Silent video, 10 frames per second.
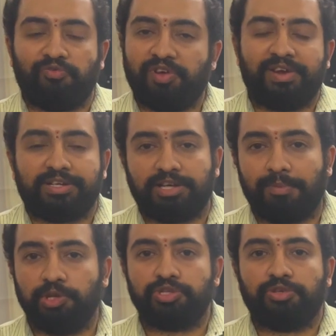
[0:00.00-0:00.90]
WAVECT
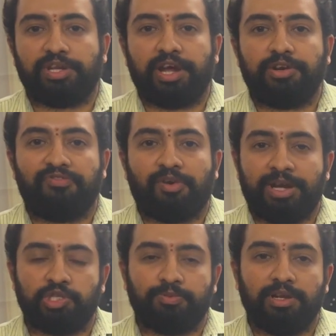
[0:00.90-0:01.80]
WCU300 from
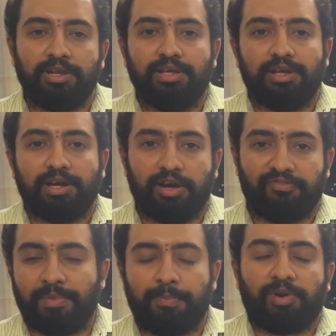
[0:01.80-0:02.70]
Interval,
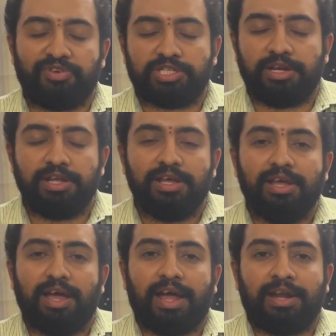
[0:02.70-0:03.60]
from my professor,
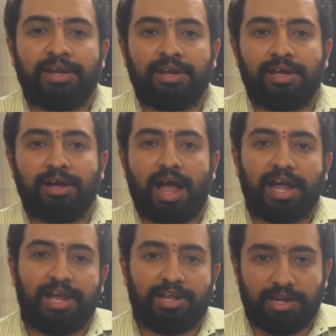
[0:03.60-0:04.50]
and
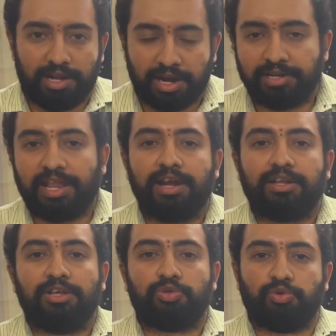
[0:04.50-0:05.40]
I learned that
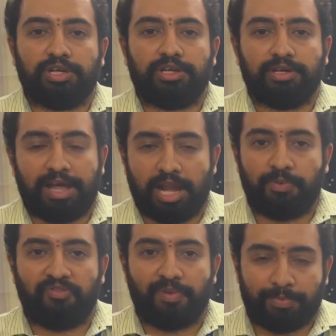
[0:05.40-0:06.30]
through the help
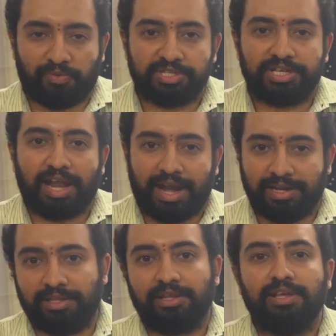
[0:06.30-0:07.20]
of my professor
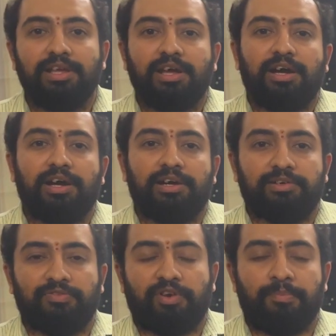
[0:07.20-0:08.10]
and
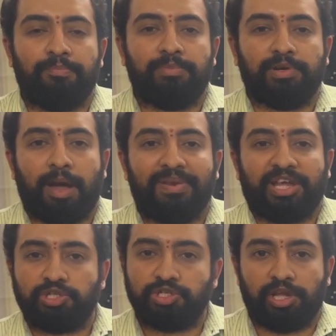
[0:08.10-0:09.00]
from
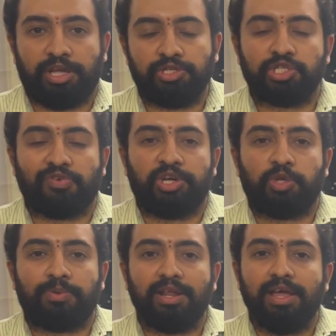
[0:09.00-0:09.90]
application engineers of
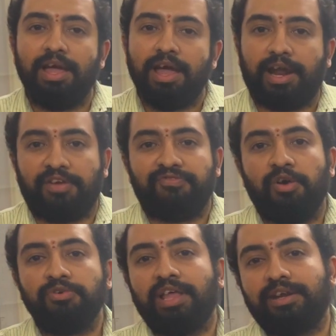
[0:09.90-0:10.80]
Interval, and I
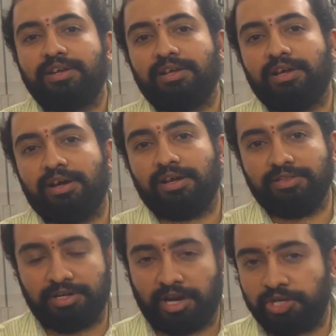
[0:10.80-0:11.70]
found that
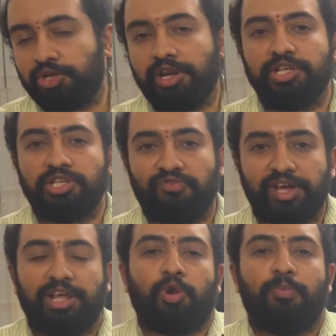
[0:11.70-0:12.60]
the controller is a
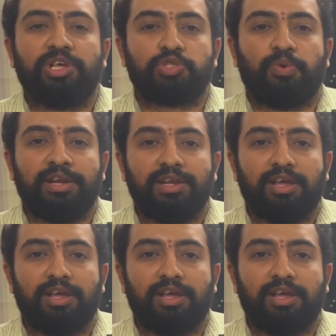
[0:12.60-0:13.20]
very robust one